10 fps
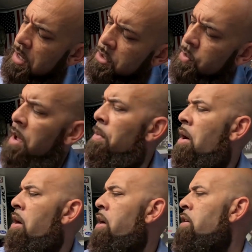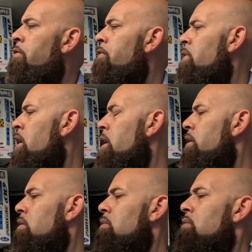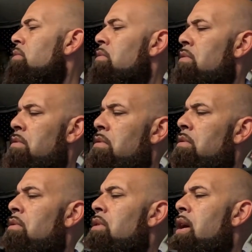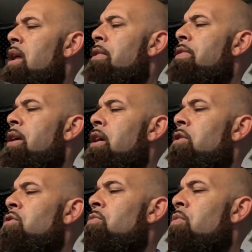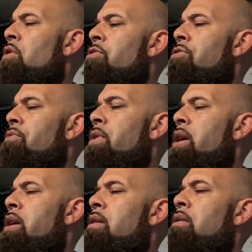sway bar in the front, and I think a 2.3